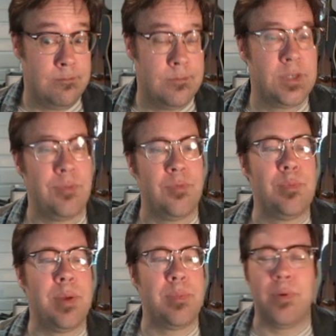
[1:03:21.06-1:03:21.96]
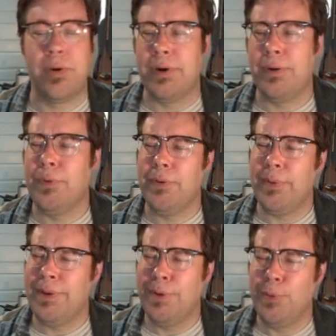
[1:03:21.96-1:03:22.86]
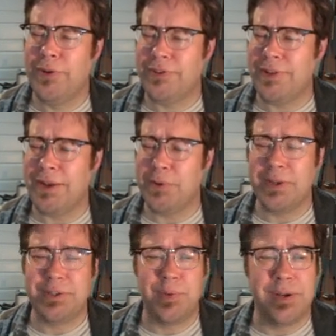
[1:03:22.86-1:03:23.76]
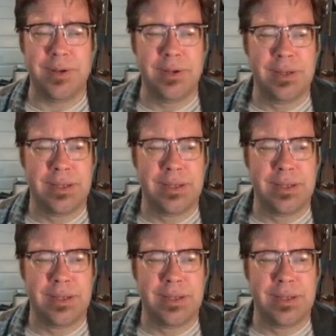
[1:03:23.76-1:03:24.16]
Some of you might be wondering, what wasn't that question one?